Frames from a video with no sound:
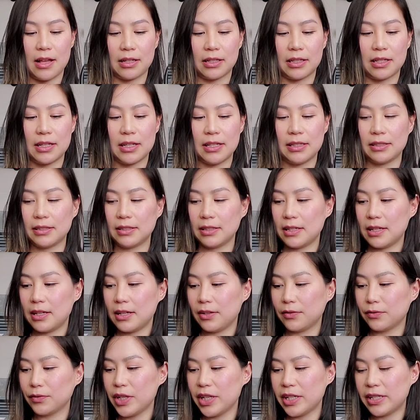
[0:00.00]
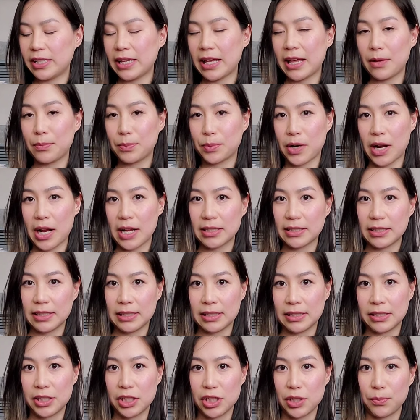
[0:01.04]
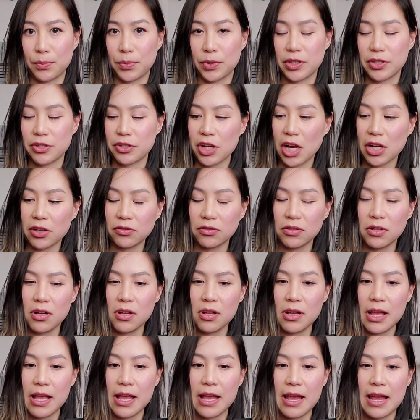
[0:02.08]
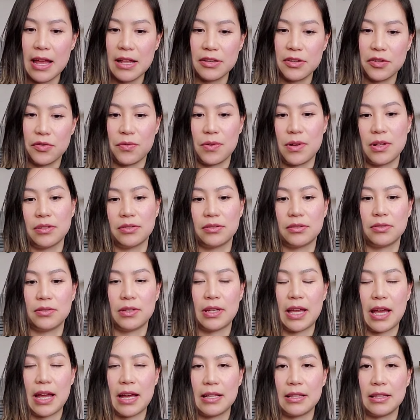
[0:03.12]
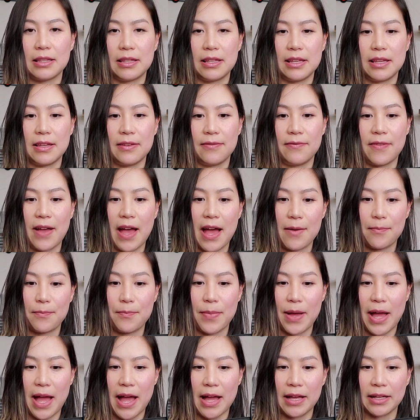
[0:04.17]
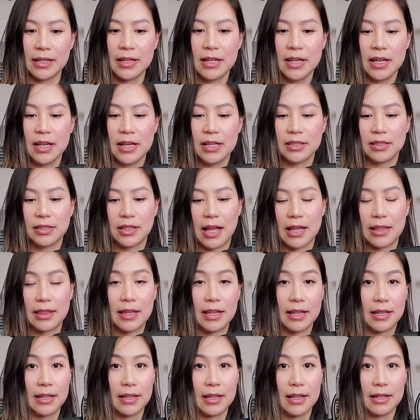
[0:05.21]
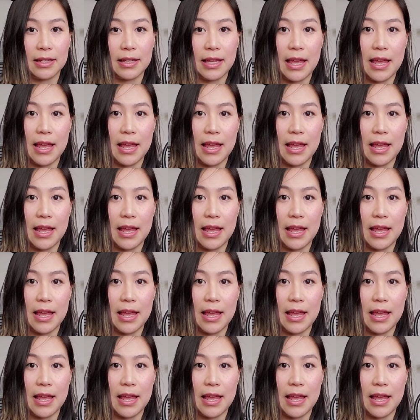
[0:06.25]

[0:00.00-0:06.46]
because retail price is cheaper in general, and you also get the VAT back. So I think it